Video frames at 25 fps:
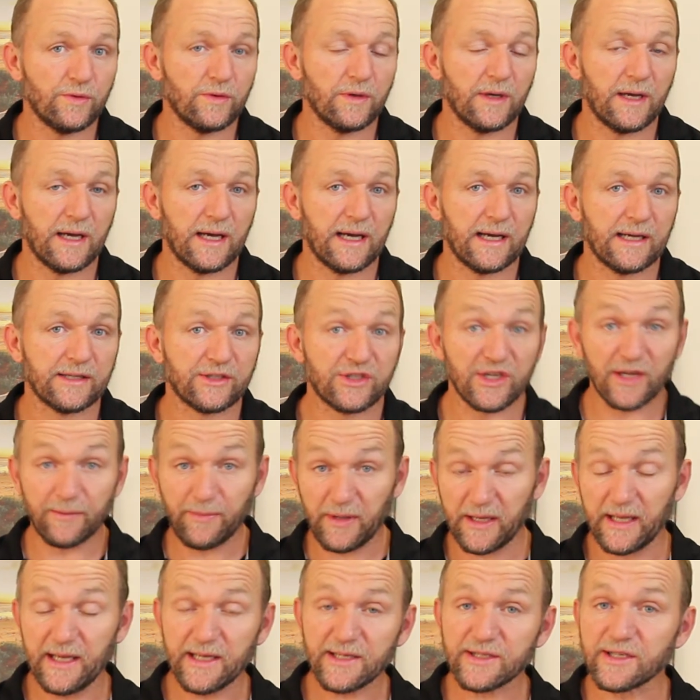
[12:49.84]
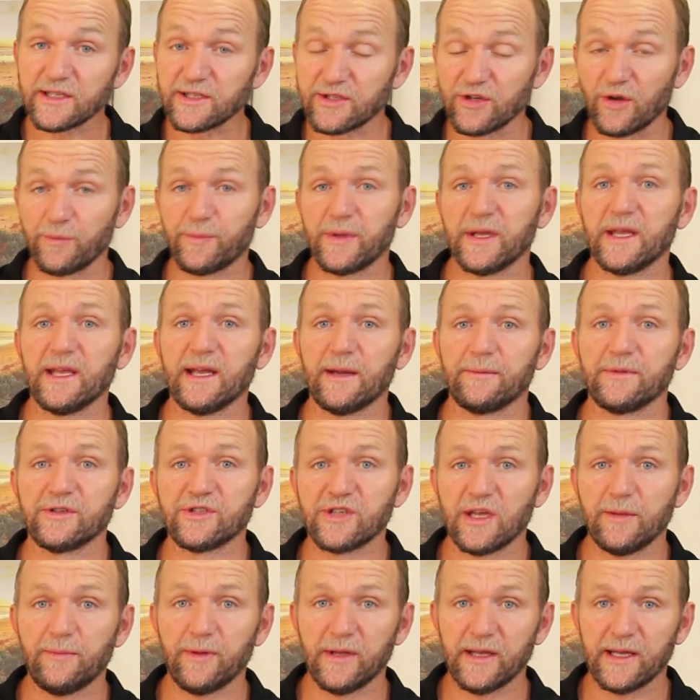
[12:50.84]
GPS, it's not picking up the
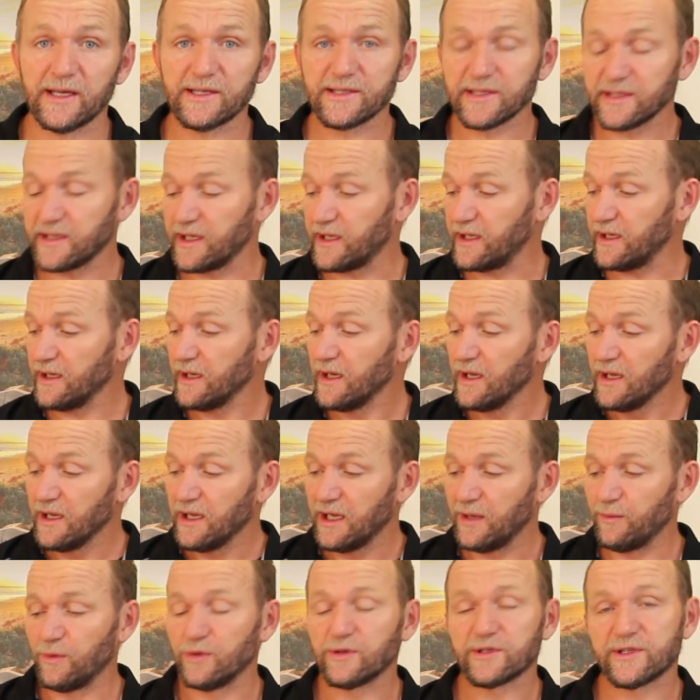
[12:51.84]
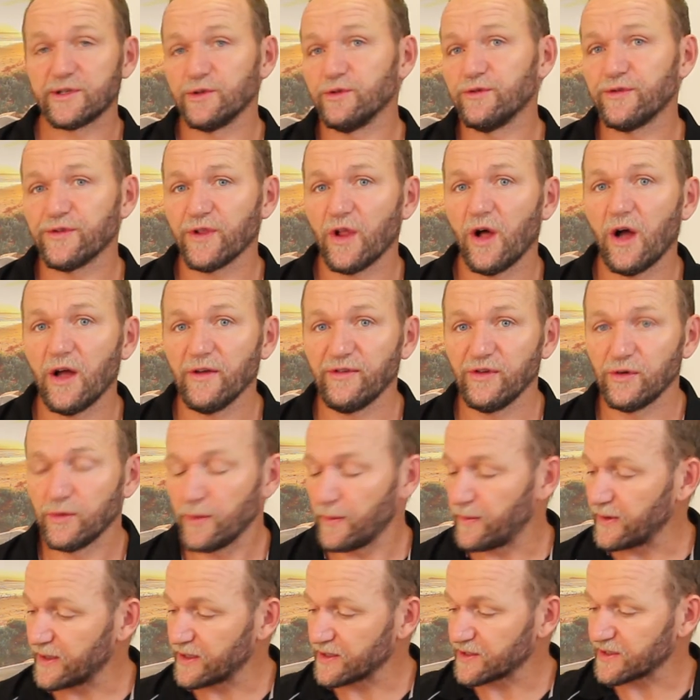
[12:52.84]
GPS in here, it will still fly for
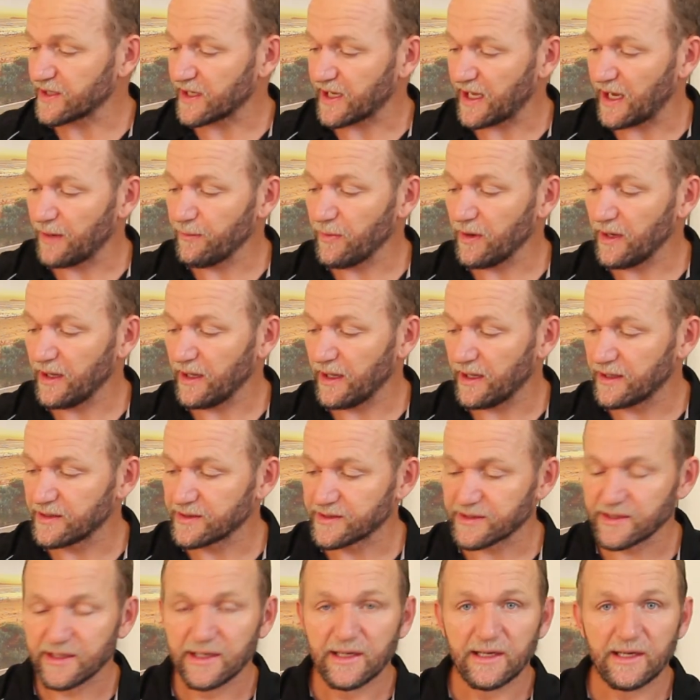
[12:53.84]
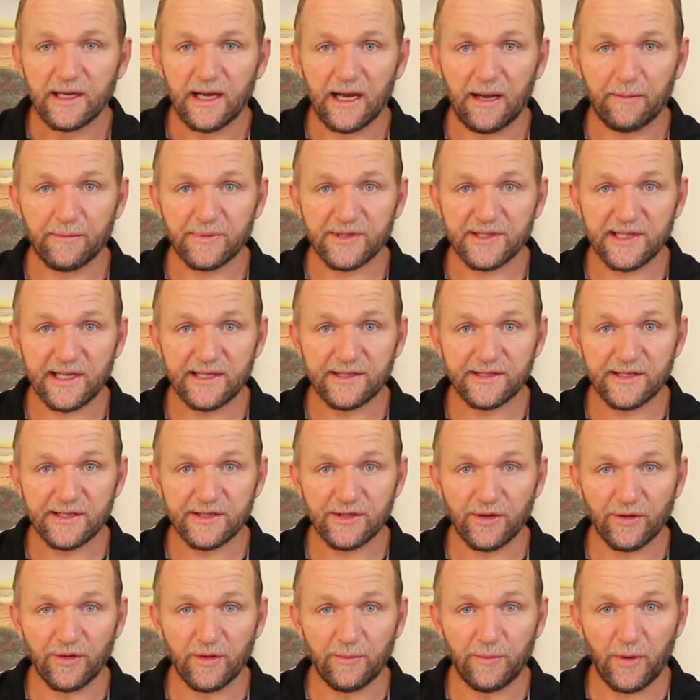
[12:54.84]
me because the camera has
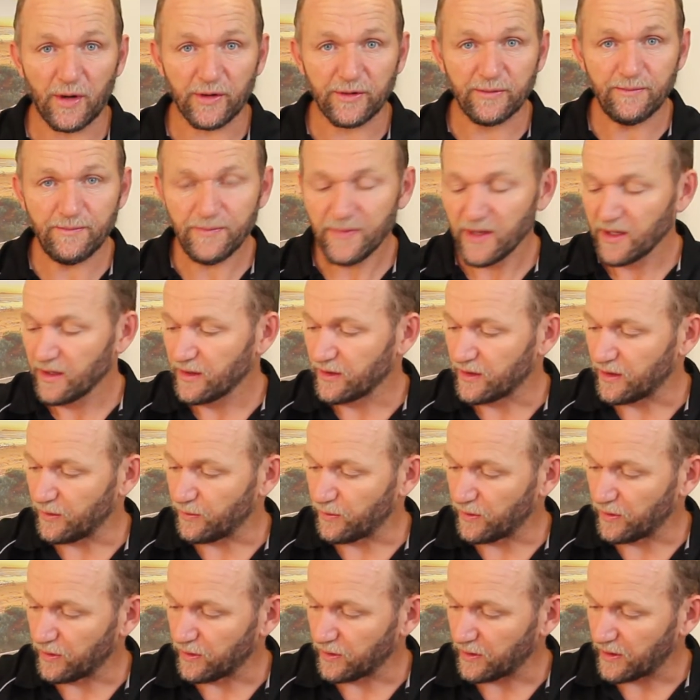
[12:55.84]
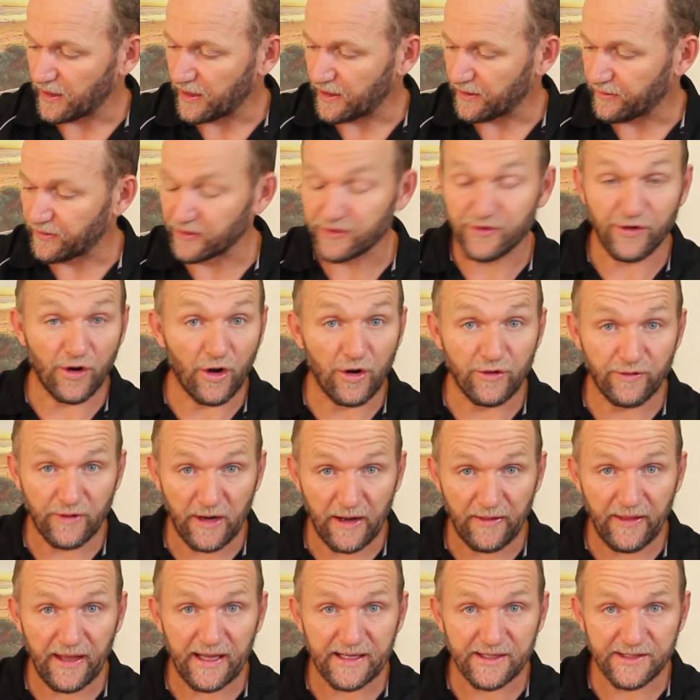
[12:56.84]
sensors on the bottom that will, the drone
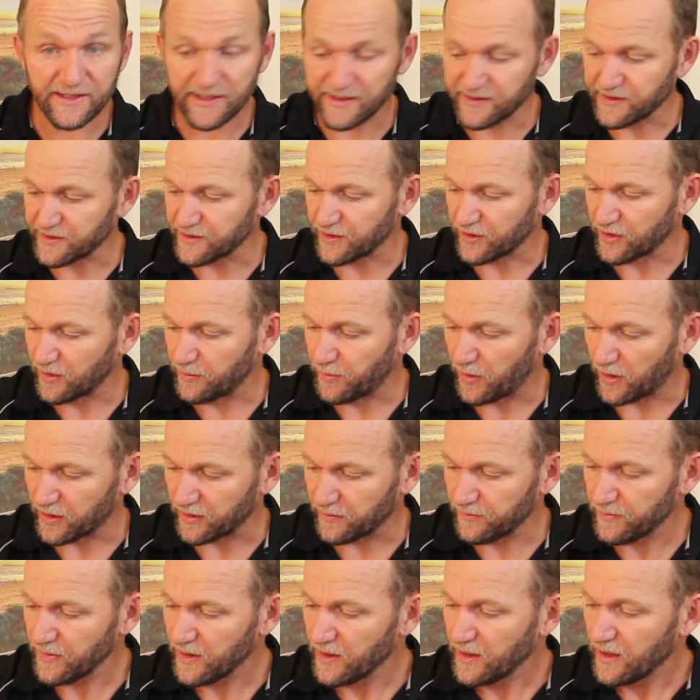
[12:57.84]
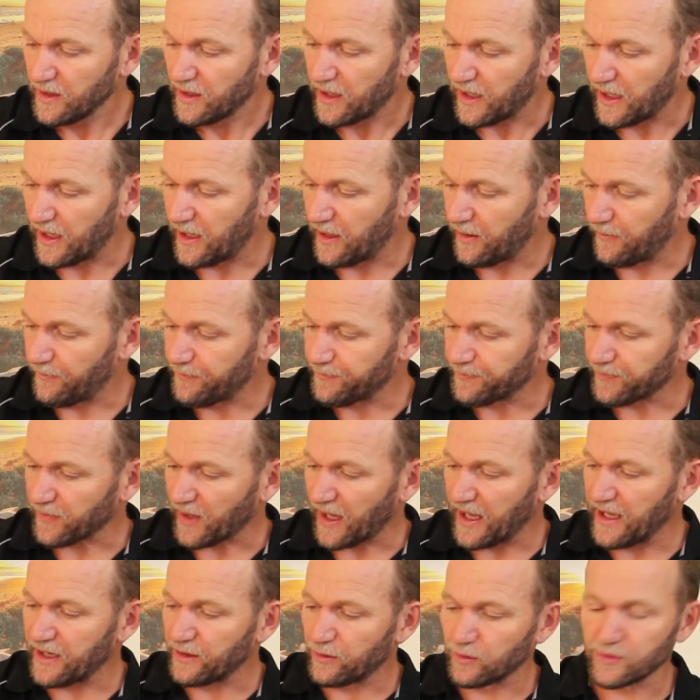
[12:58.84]
rather, has sensors on the bottom,
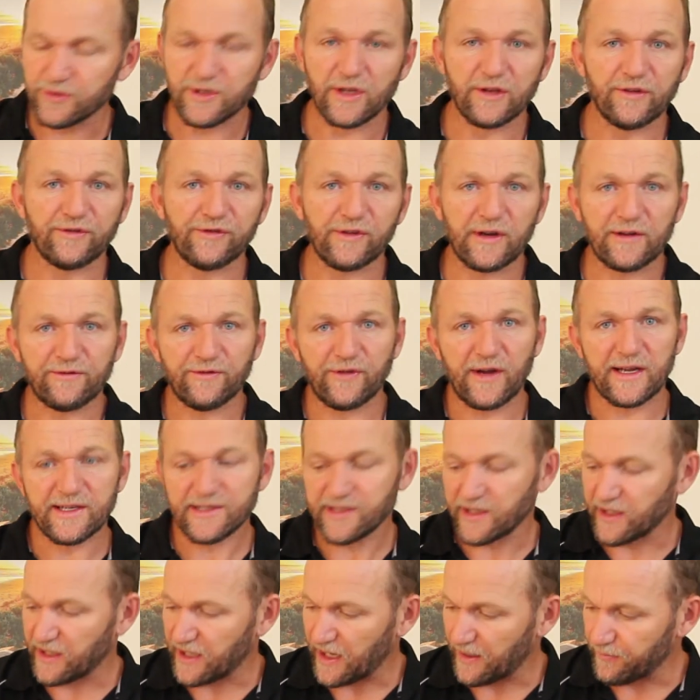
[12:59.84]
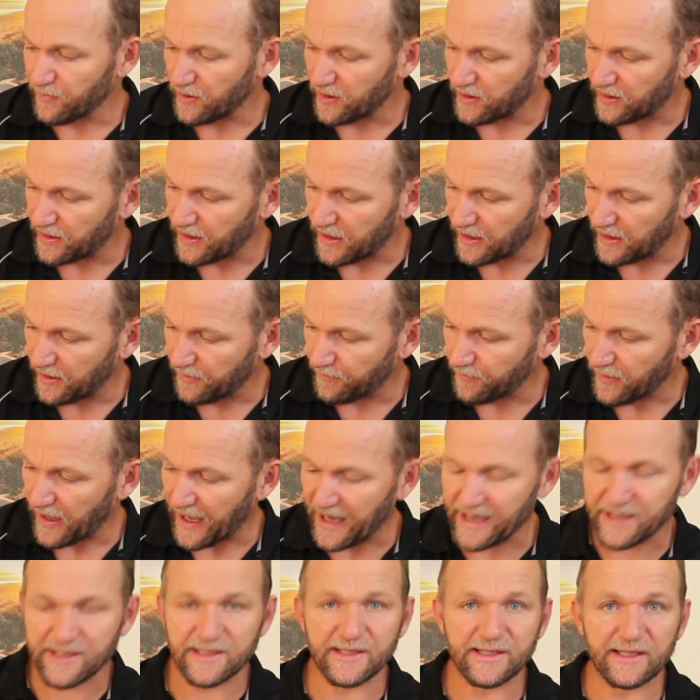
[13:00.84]
and also the front-facing camera
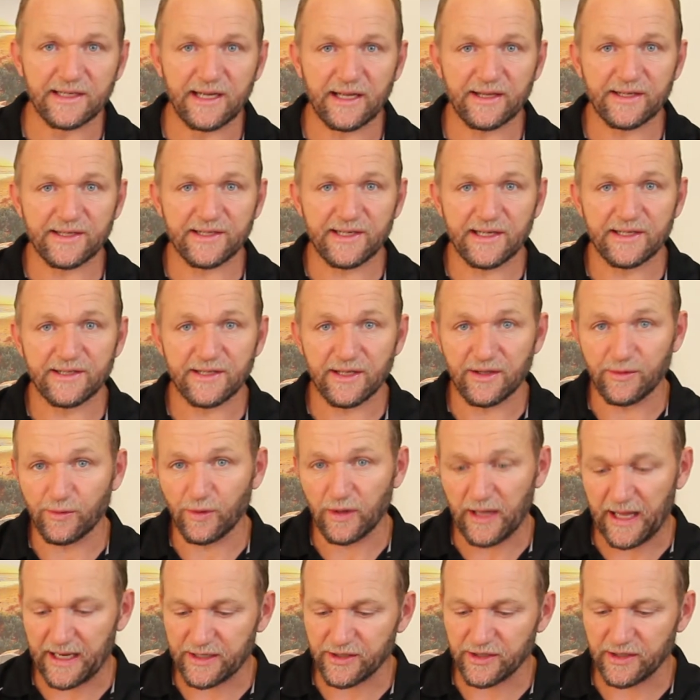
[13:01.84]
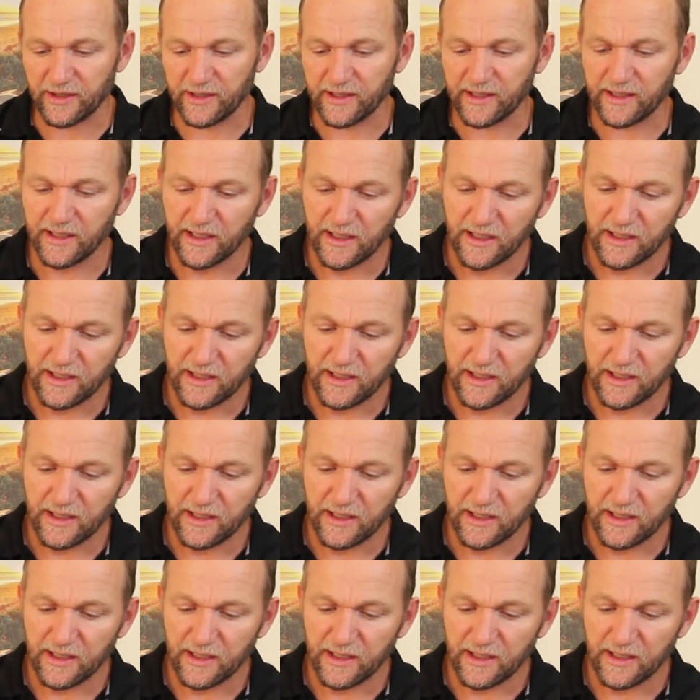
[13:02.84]
acts as another sensor that will actually